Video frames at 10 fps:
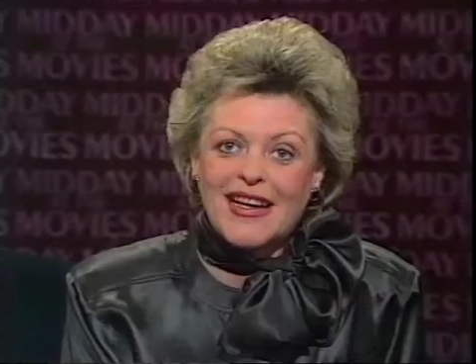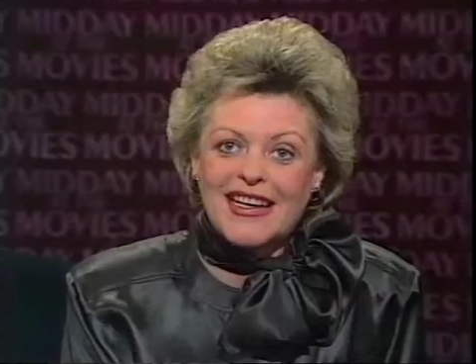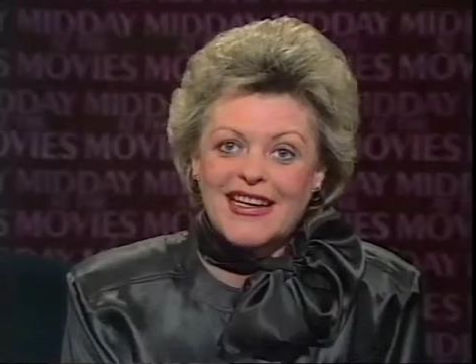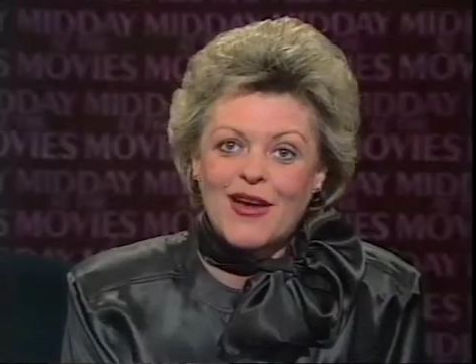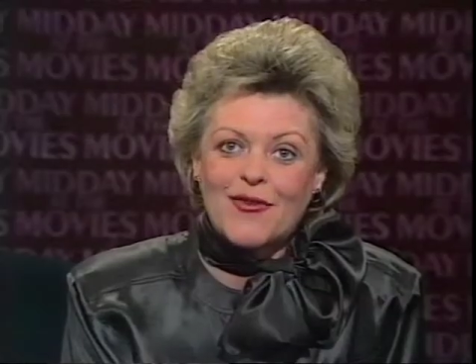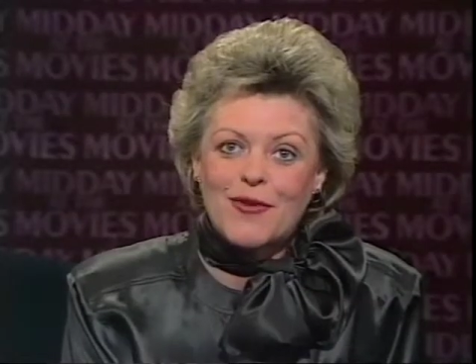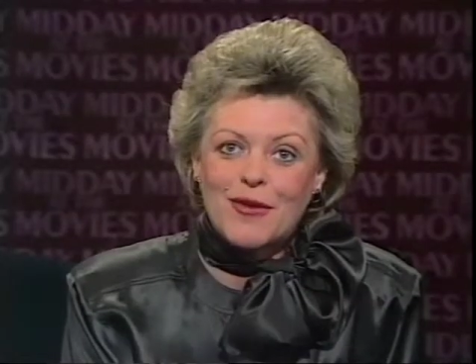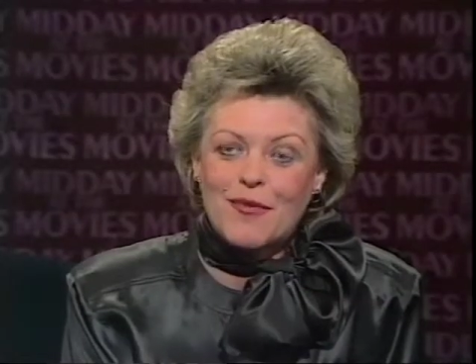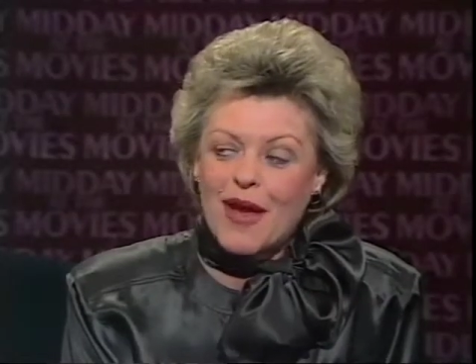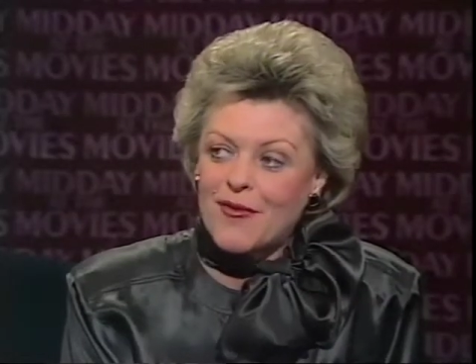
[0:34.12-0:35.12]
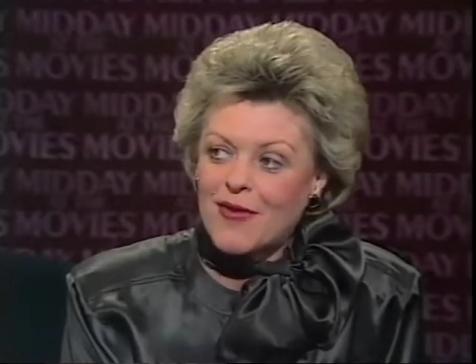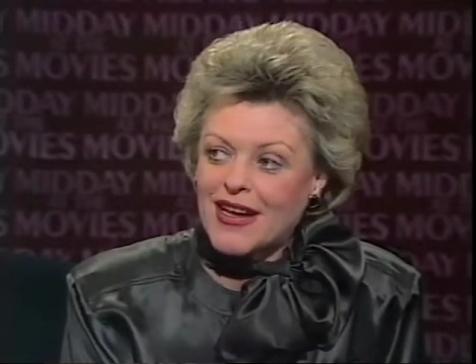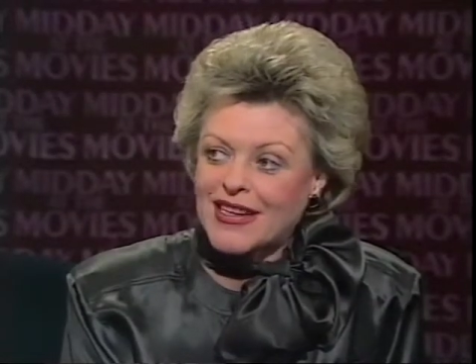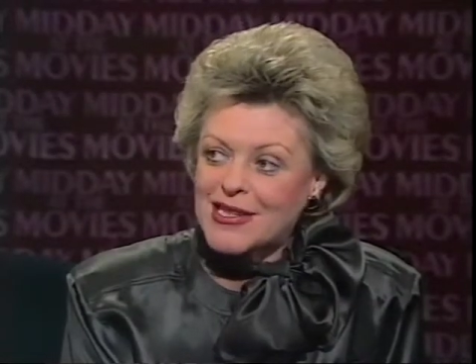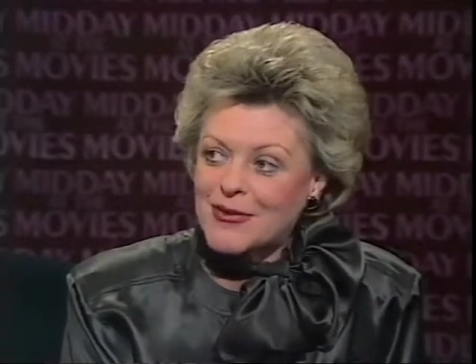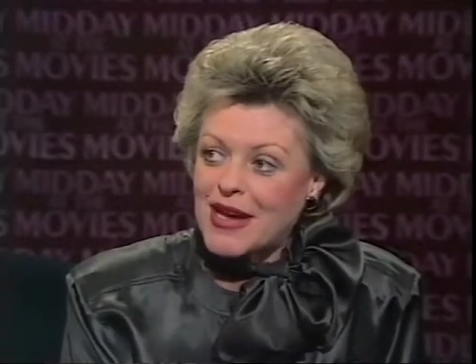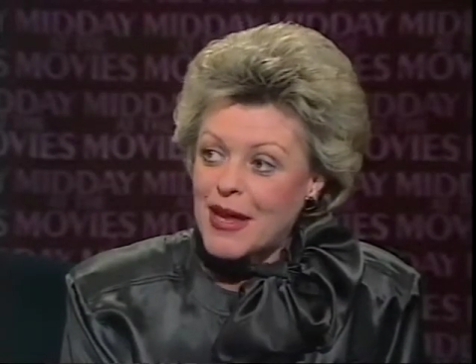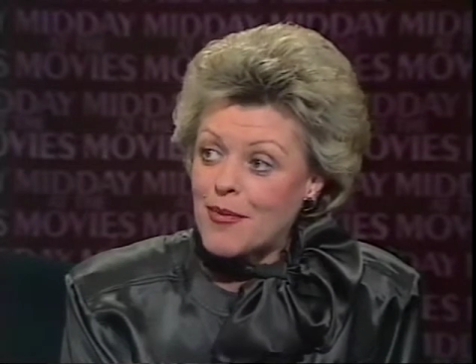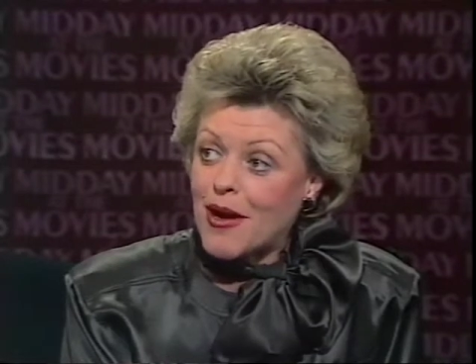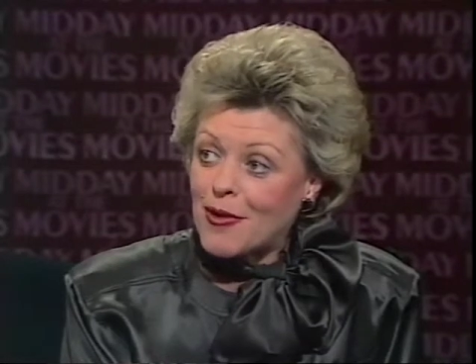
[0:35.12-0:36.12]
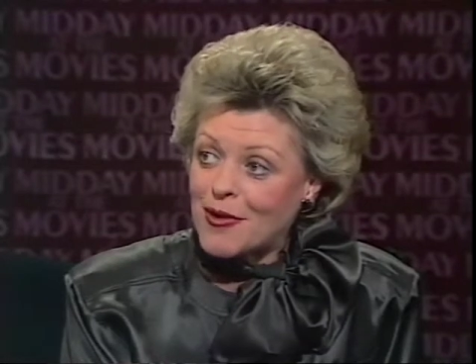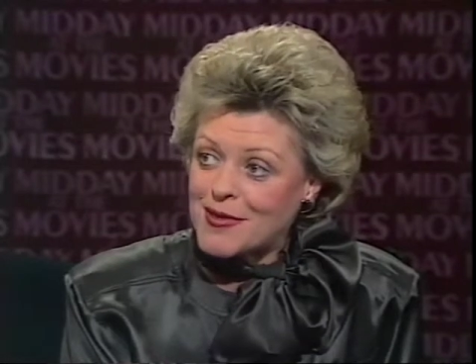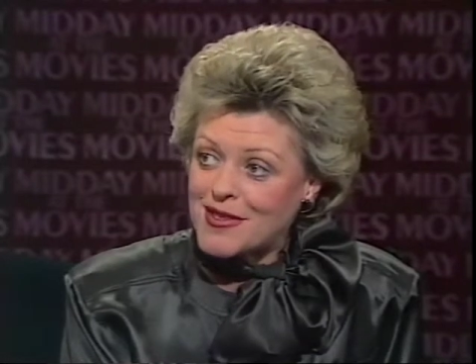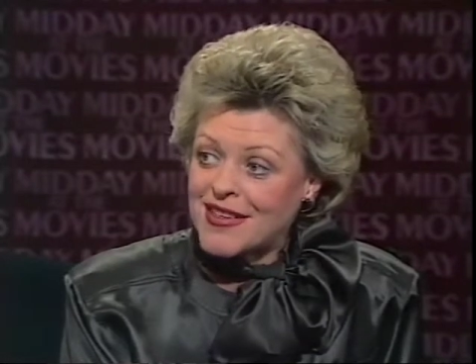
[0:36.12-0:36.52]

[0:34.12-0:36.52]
funnily enough, written by Frank Lesser and Abe Burrows.